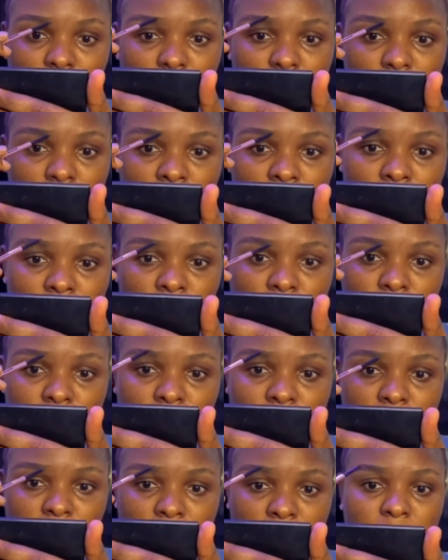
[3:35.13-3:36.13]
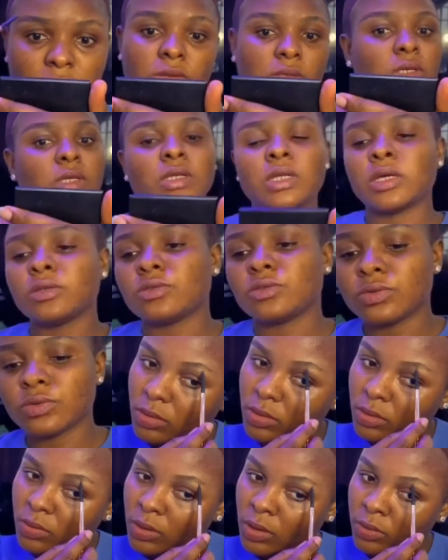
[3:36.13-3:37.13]
when it comes to creating light strokes.
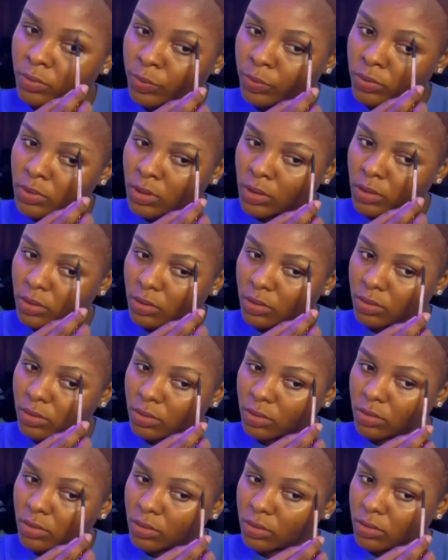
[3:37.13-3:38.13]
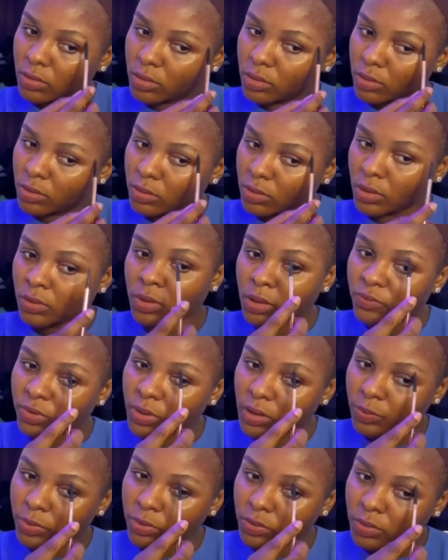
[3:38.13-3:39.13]
I outline my brows lightly because I like very
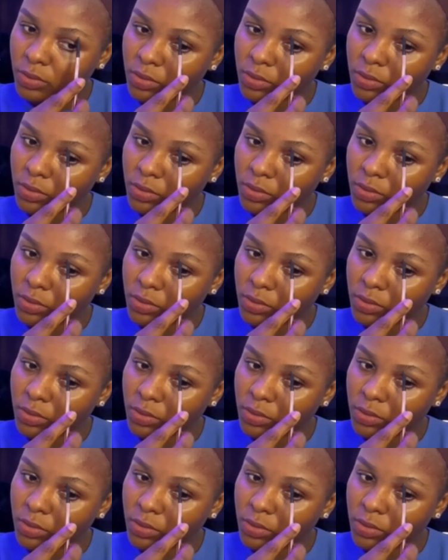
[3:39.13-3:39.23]
dark brows.